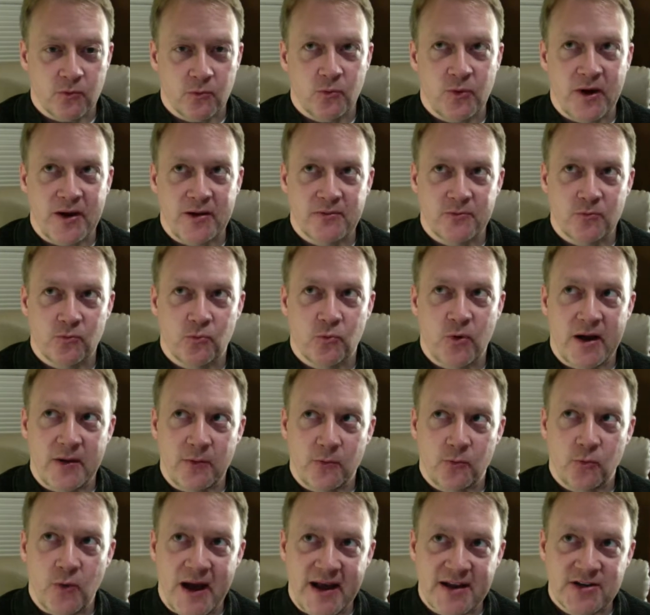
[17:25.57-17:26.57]

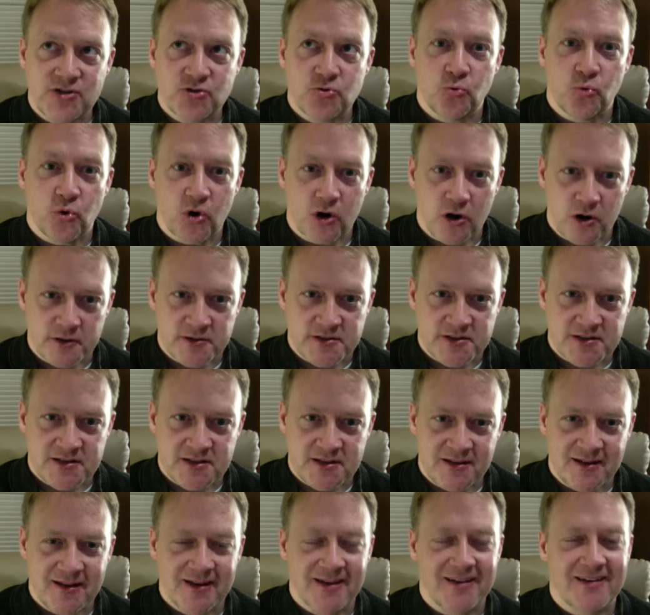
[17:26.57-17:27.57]
wedge words.